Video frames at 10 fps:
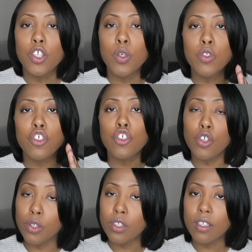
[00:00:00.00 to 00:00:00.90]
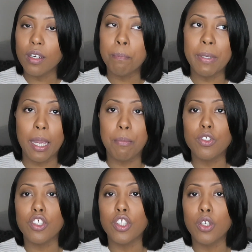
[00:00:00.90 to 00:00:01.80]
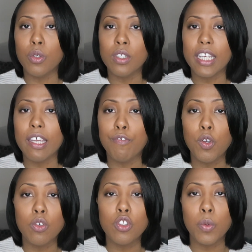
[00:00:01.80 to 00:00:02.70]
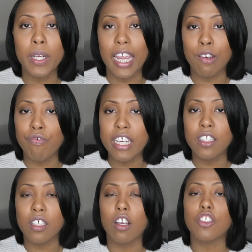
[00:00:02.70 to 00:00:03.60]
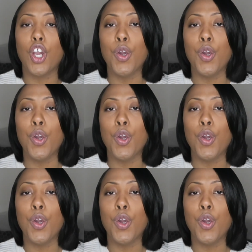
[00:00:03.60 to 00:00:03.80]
you should be able to use, if you're doing a retouch,